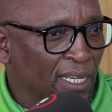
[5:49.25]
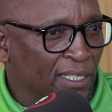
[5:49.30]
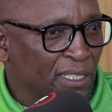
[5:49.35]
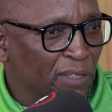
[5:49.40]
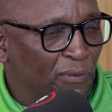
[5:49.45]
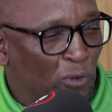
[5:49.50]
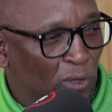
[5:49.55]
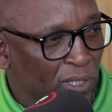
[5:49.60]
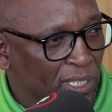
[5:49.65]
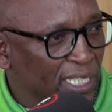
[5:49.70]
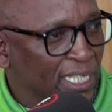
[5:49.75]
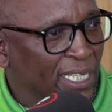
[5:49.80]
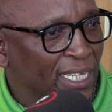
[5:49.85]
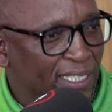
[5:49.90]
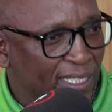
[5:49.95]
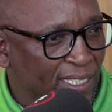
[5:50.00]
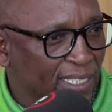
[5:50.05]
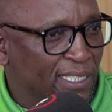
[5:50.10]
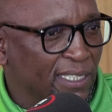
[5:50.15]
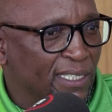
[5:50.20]
They've got inner
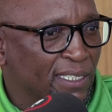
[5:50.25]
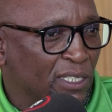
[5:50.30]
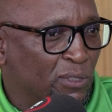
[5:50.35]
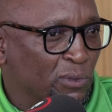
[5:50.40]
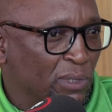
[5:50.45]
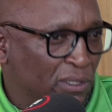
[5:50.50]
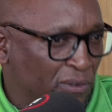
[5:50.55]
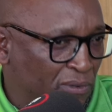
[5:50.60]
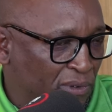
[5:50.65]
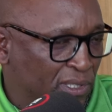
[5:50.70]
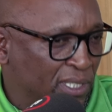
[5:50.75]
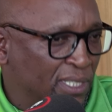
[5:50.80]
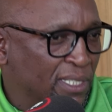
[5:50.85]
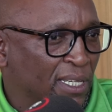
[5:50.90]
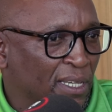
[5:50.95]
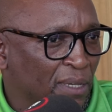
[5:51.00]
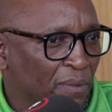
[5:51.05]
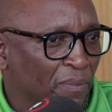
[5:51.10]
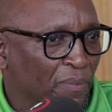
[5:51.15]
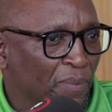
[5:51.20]
cities as well, they've
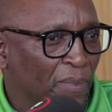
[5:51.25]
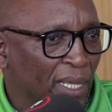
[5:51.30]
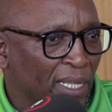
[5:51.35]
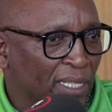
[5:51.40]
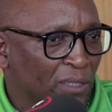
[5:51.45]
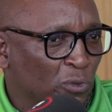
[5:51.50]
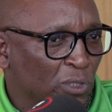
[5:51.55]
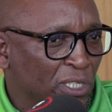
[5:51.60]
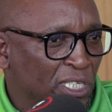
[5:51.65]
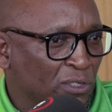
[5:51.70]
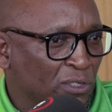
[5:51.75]
got, um, and which